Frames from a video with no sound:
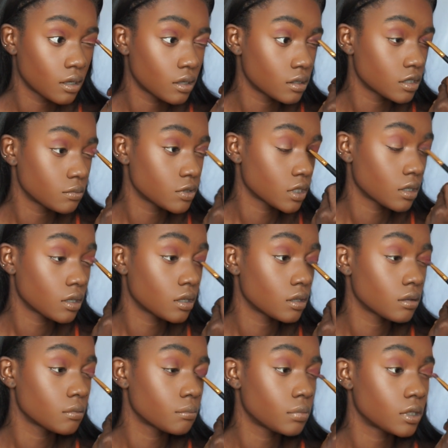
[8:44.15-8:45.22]
I'm just gonna
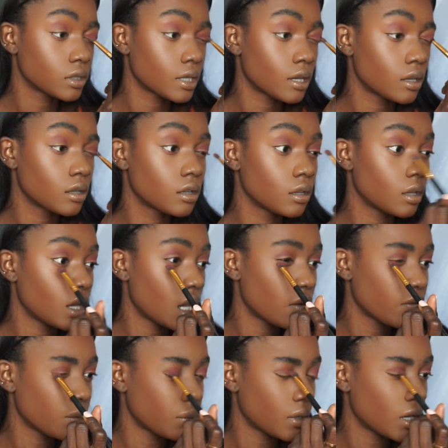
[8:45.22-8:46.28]
put that
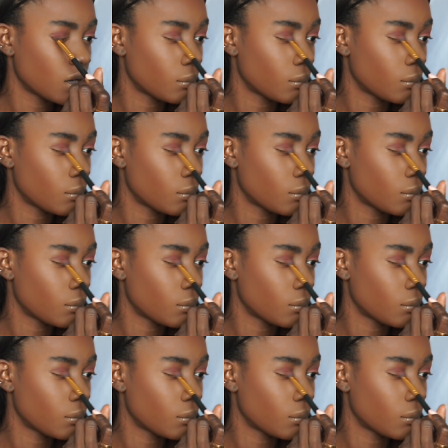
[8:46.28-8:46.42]
everywhere.